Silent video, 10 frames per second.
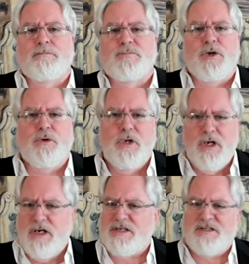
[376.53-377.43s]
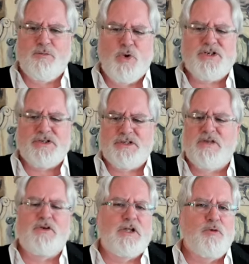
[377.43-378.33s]
So custom questions
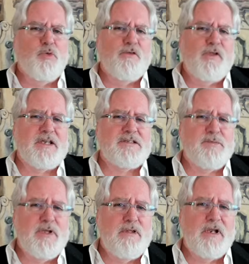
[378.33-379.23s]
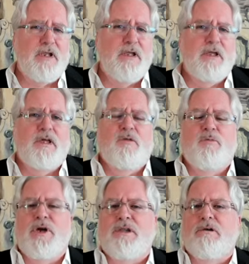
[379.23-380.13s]
give you a little more flexibility,
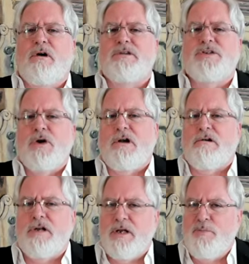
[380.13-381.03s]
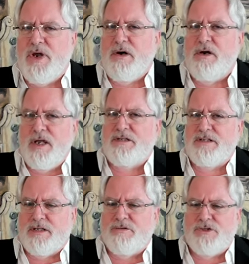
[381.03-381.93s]
but they're also harder to compare against
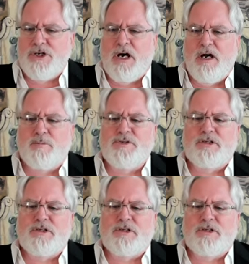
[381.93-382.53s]
other jobs.